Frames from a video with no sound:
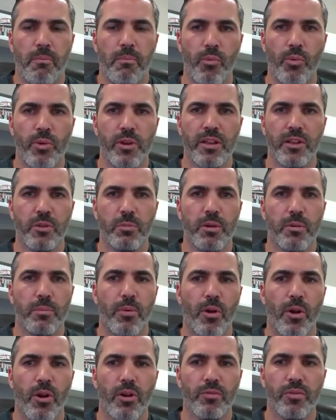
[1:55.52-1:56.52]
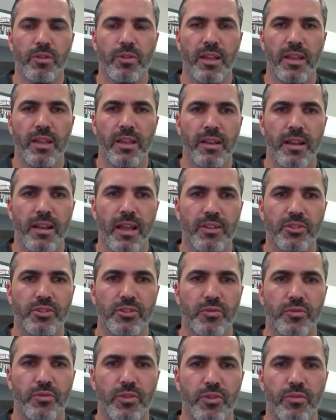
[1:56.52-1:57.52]
we need to be a part of it. And I
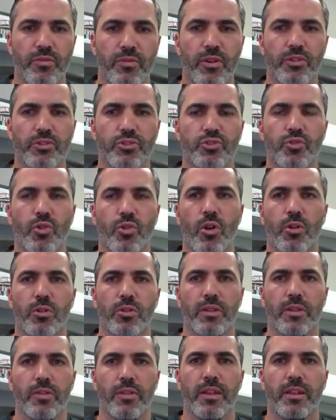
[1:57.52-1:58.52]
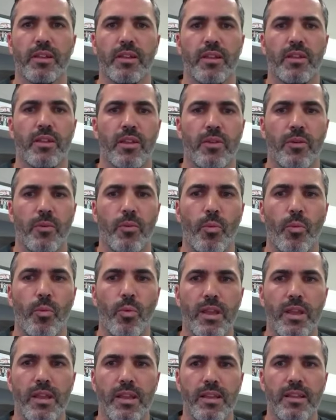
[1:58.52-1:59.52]
just feel very strongly that
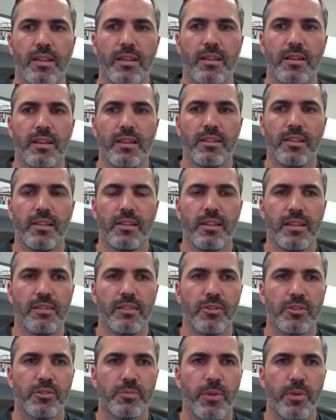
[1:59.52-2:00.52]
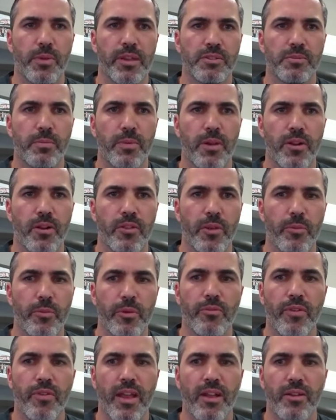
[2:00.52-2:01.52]
we need to leave this place better than
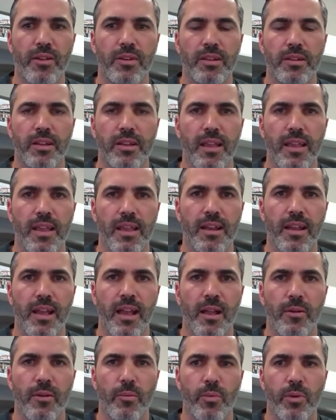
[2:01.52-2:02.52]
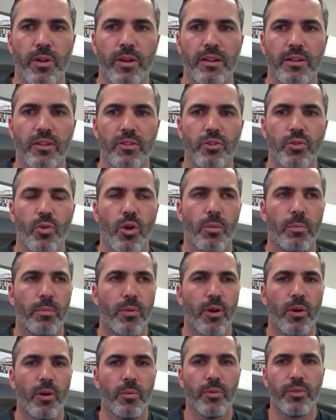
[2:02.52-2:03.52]
we found it. And I, we need to do our
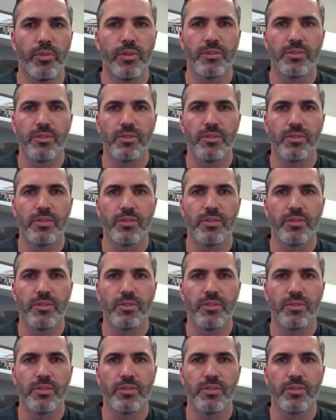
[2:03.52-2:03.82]
part with this